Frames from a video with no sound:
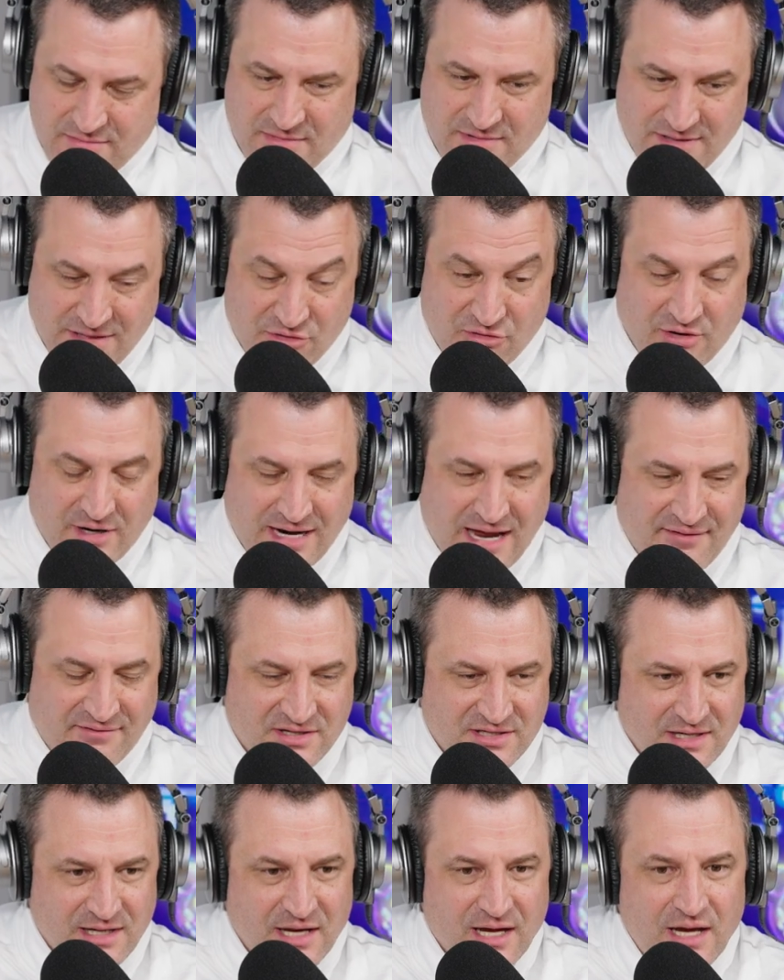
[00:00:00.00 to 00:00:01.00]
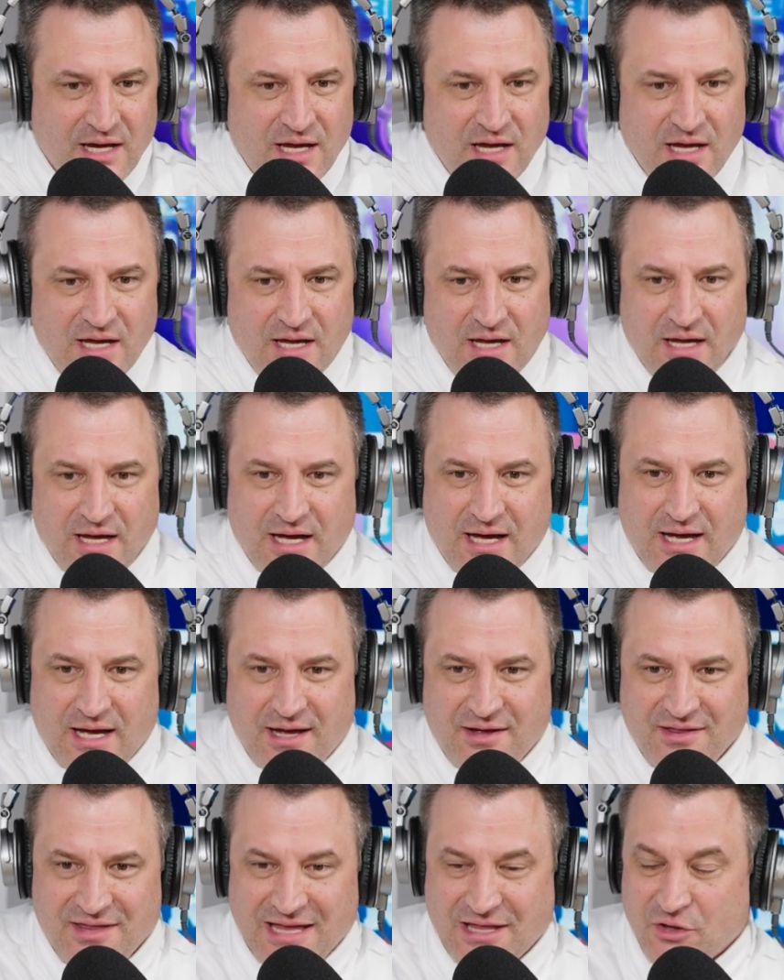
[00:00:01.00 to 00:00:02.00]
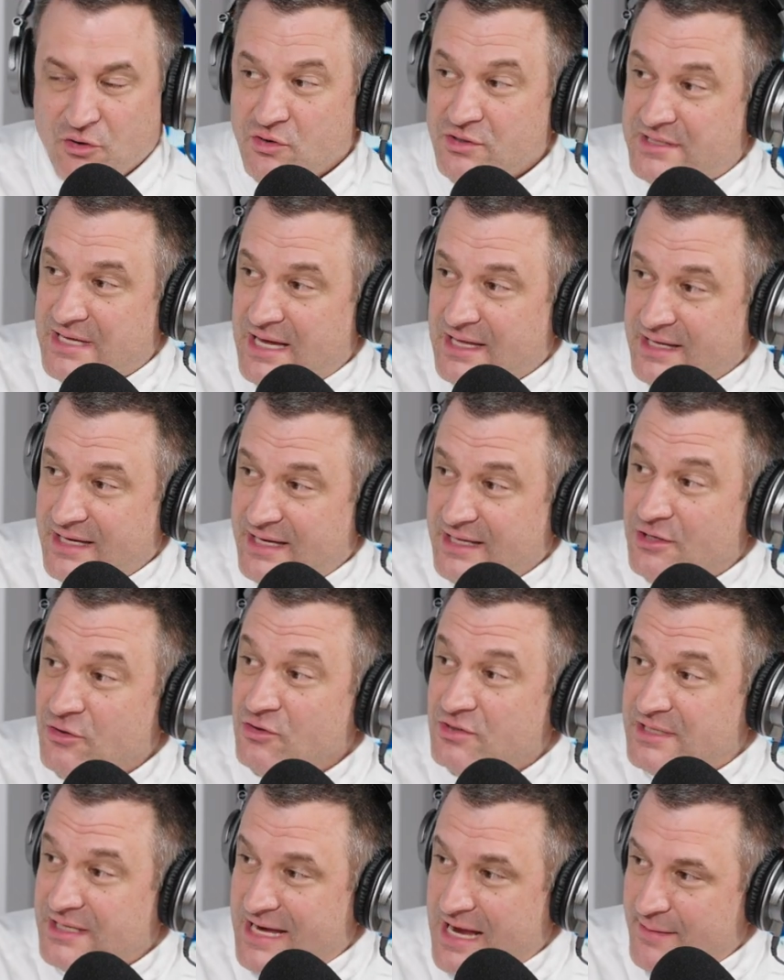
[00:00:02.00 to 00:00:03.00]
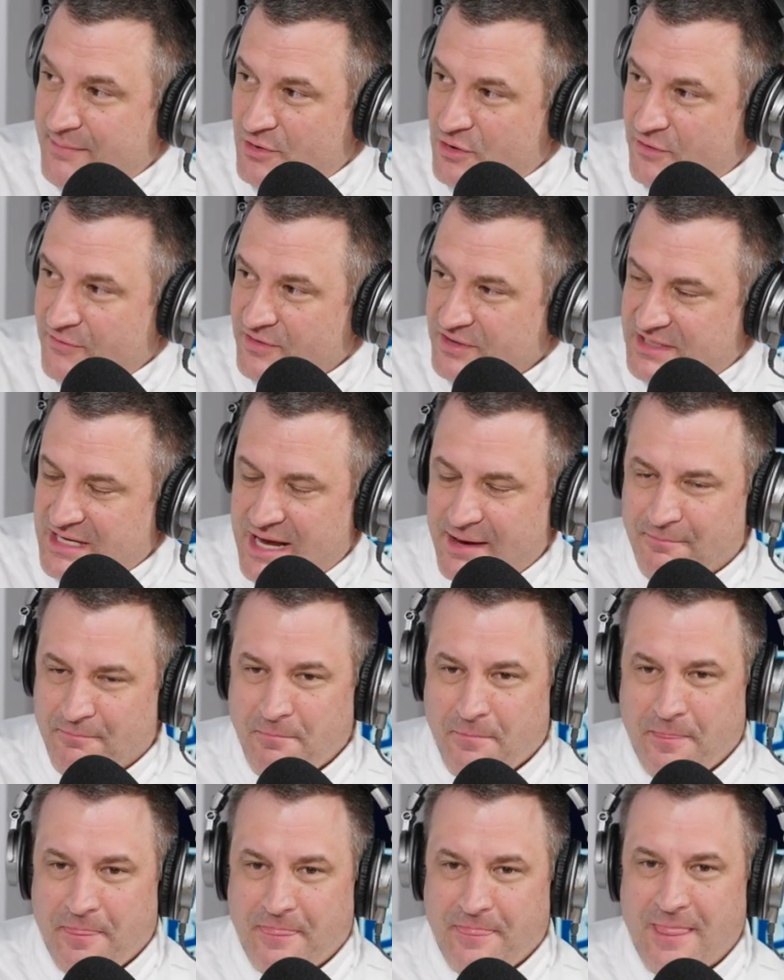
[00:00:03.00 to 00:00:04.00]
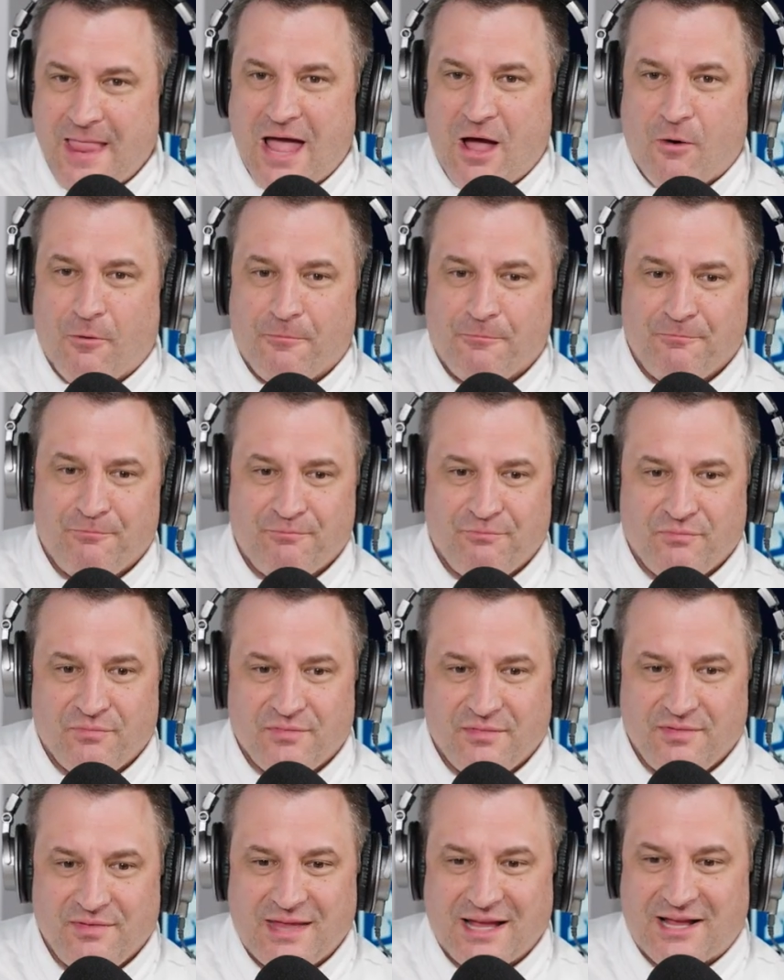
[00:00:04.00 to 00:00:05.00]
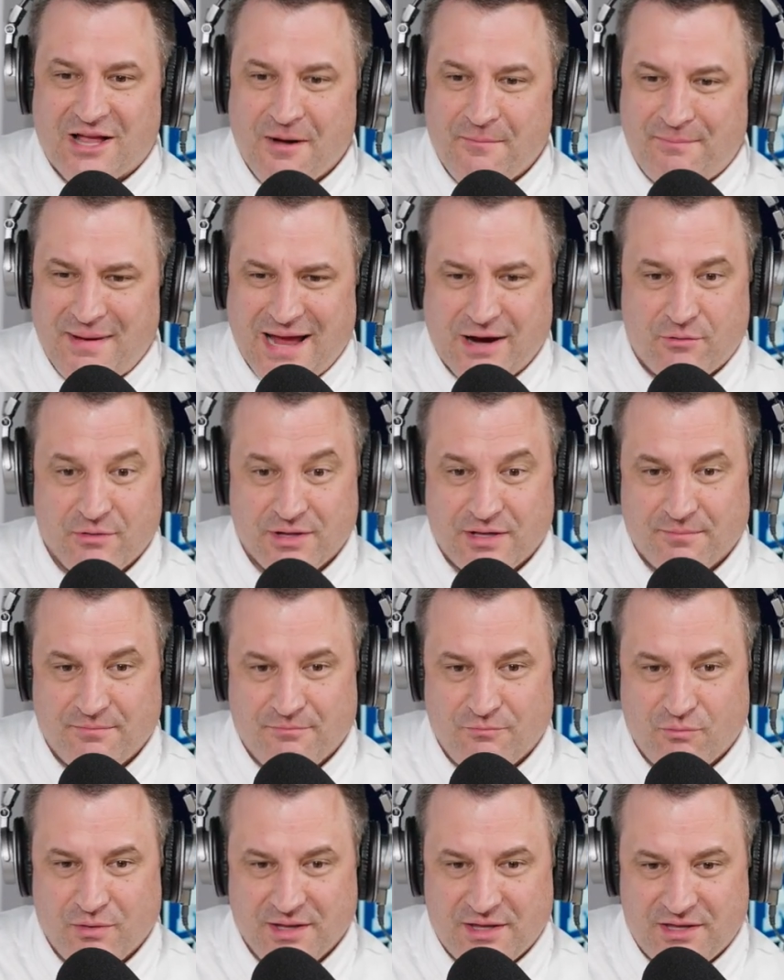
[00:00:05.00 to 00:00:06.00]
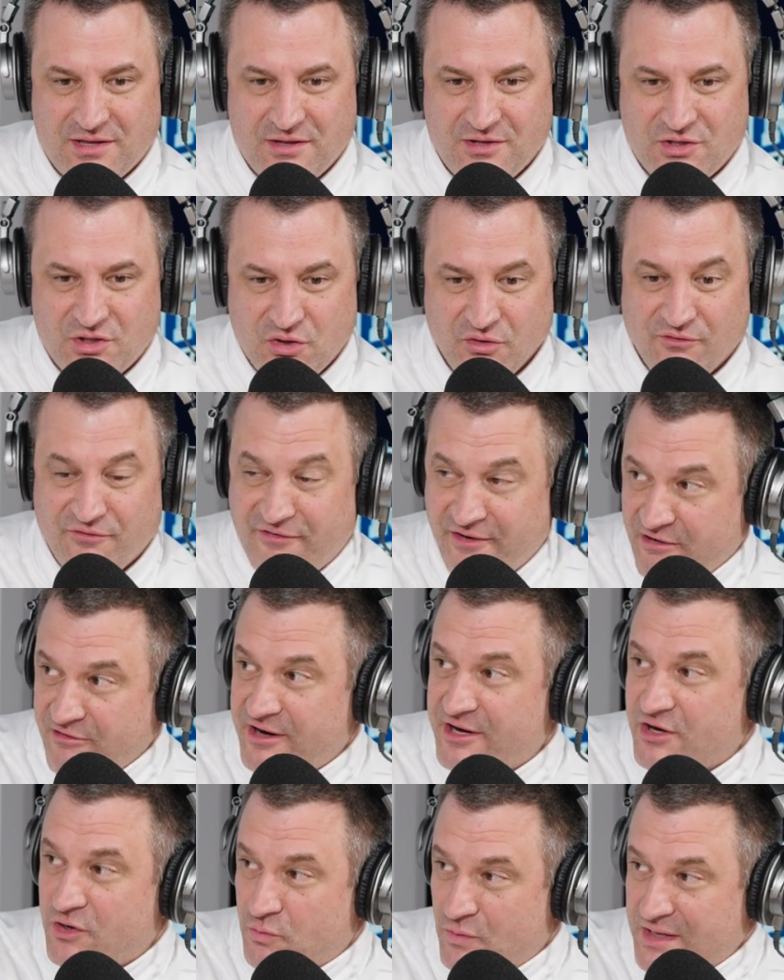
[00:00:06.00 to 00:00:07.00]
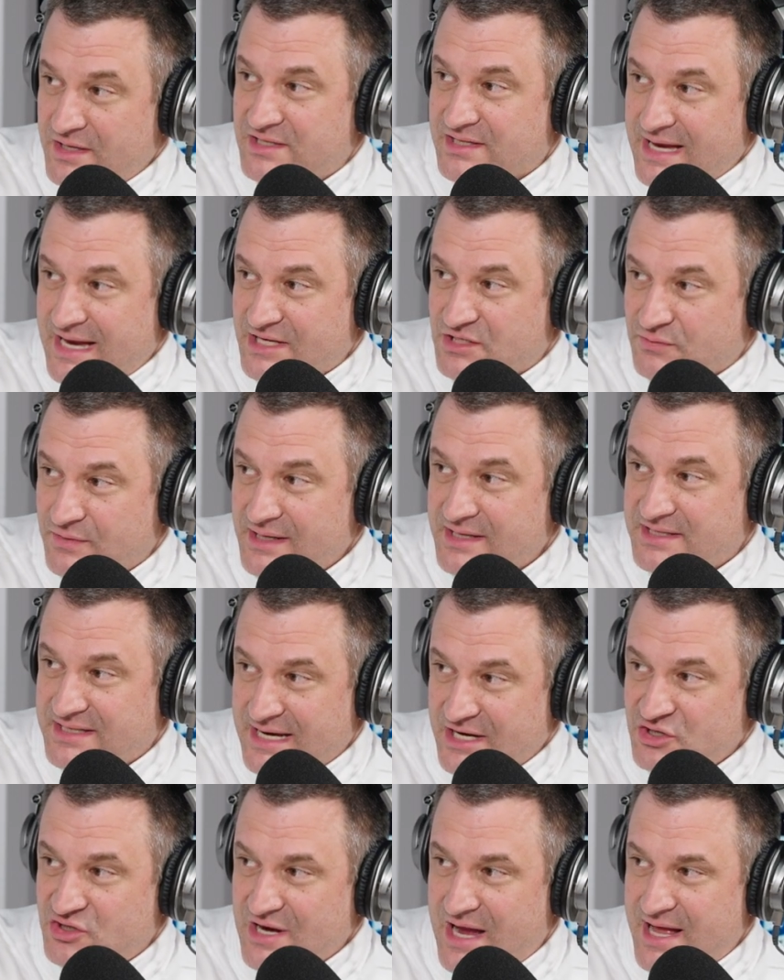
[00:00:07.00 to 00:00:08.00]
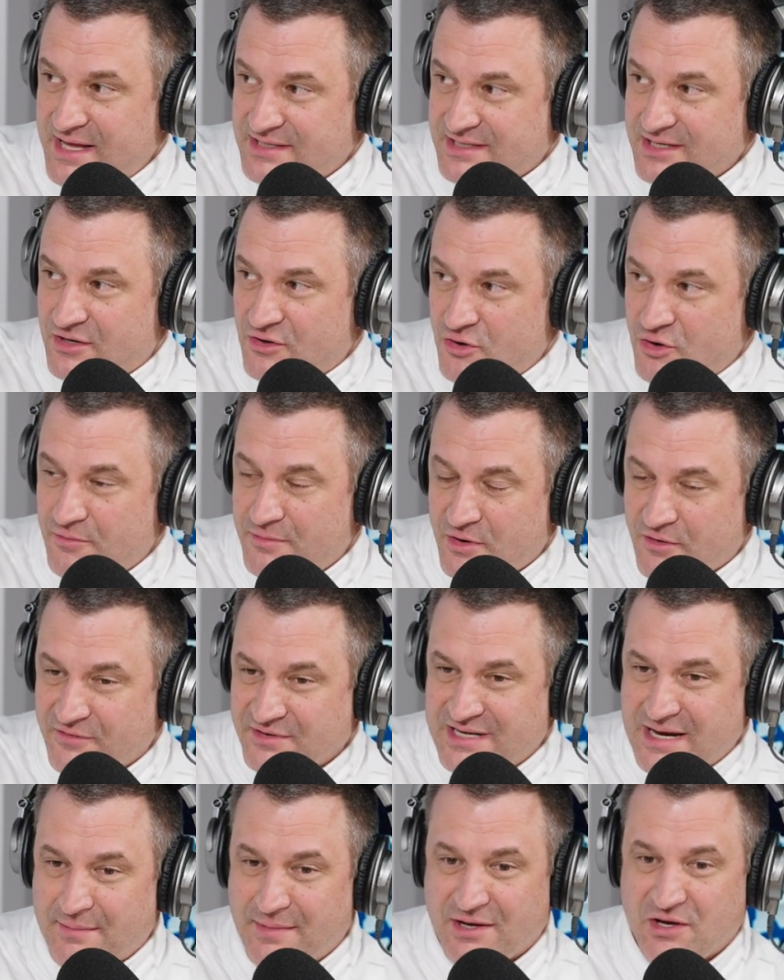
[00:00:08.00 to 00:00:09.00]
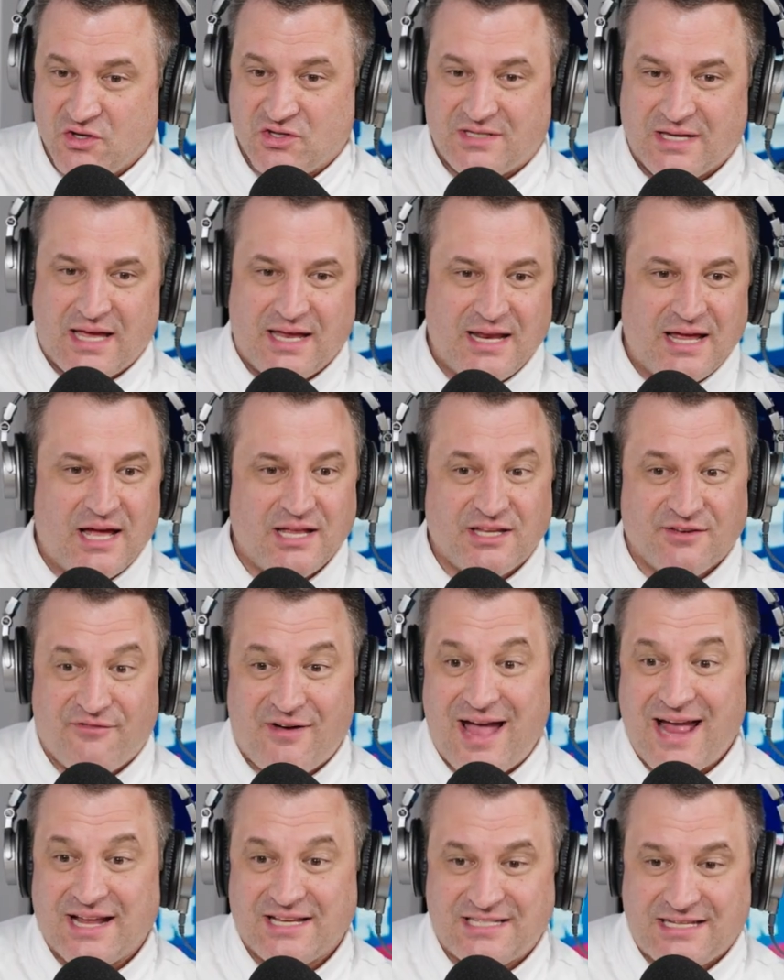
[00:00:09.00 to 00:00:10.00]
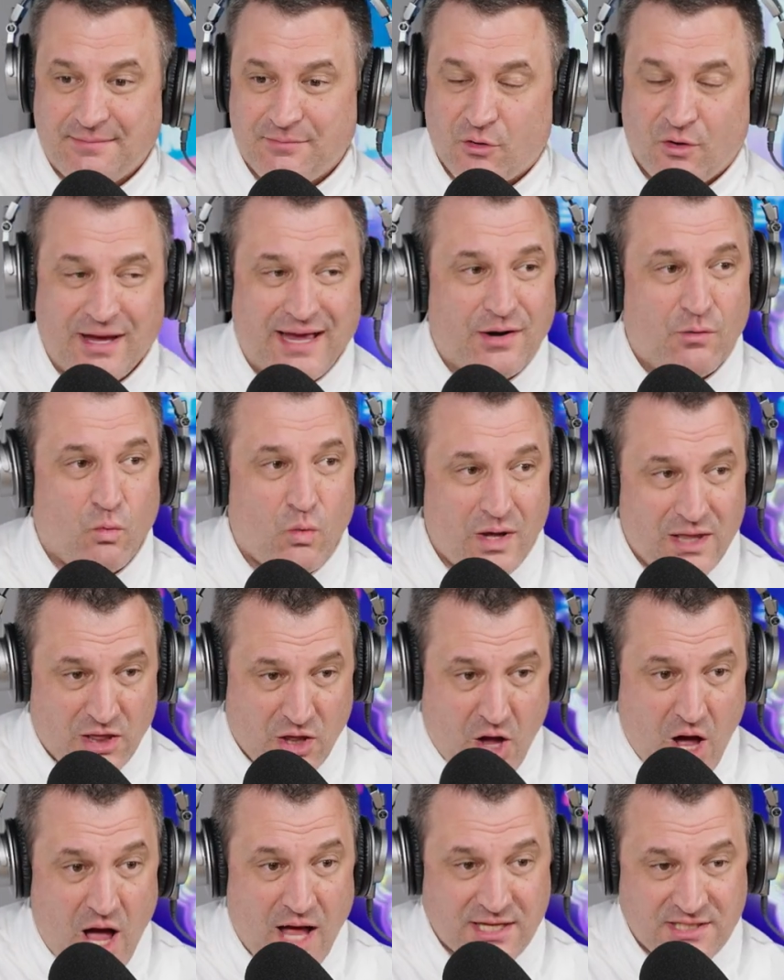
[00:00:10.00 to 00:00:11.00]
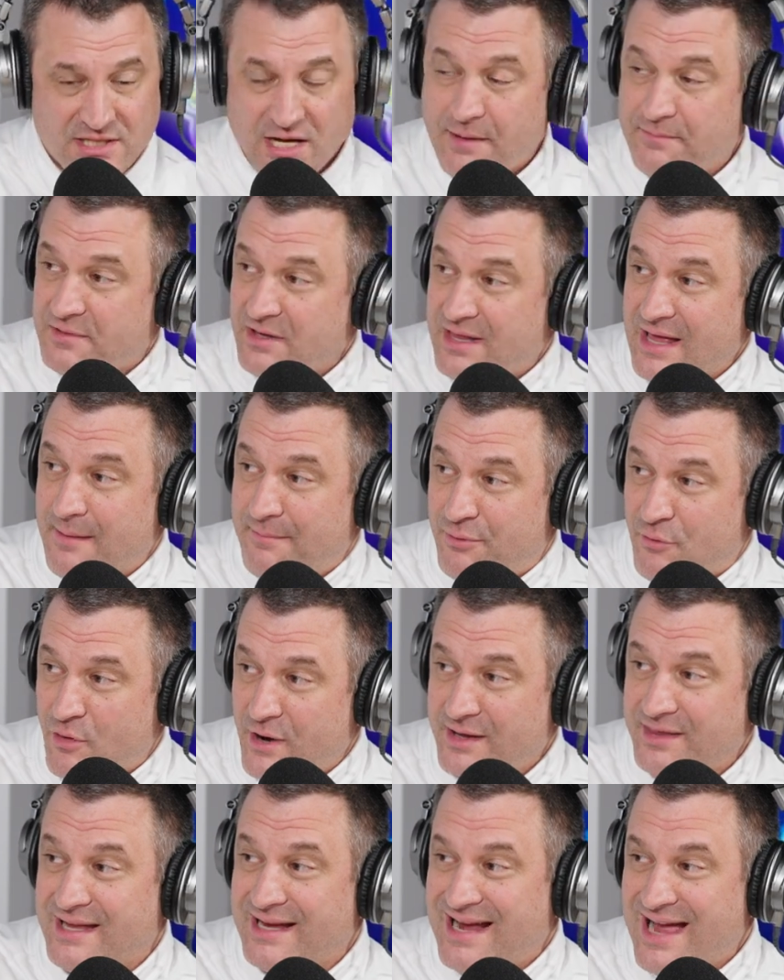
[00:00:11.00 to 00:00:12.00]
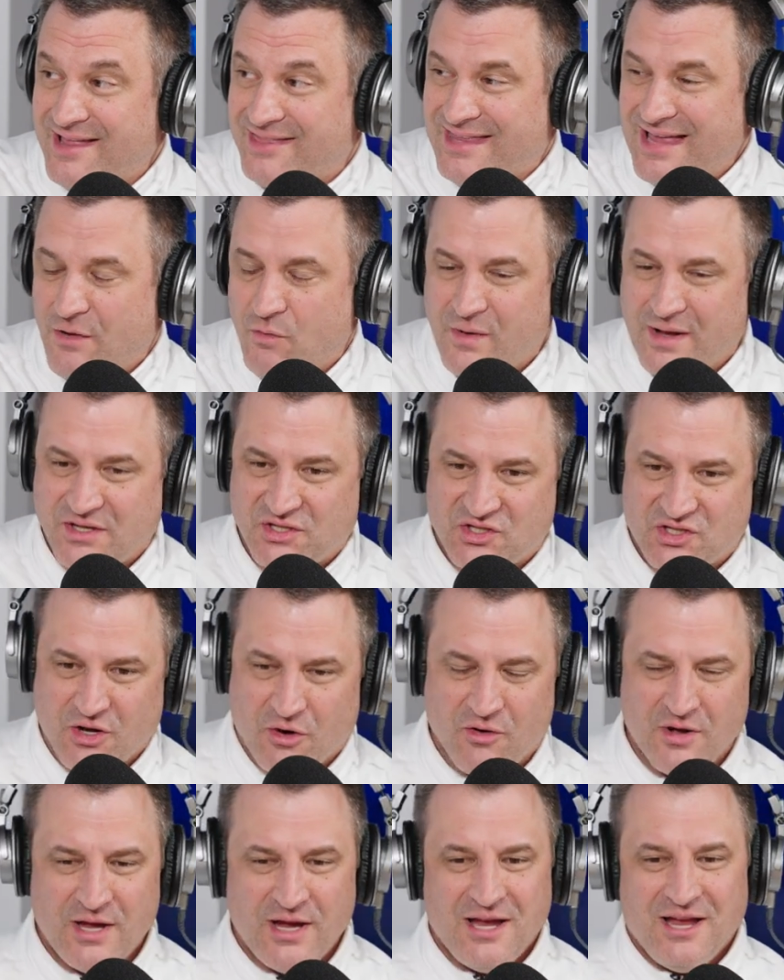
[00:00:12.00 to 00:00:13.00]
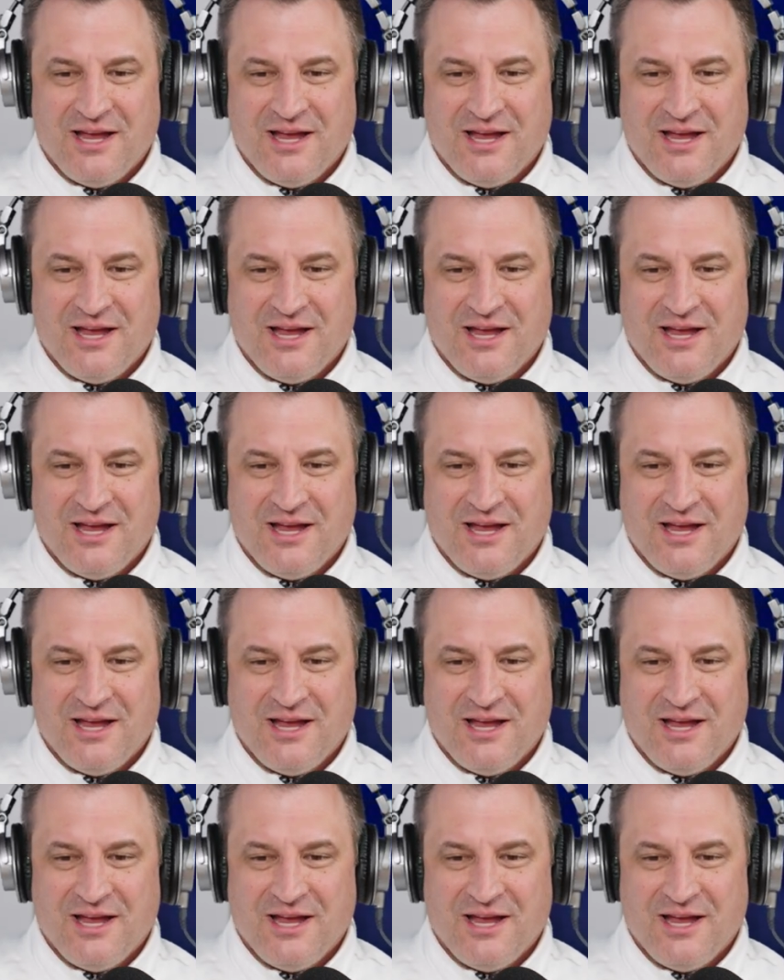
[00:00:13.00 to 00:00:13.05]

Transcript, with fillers: Detroit, obviously. They lose that lead, lose the game in overtime. Now, they come back with two very good wins last week. St. John's at home in overtime, like you said. A Defiance team that only had one loss up to that point. They got that win. So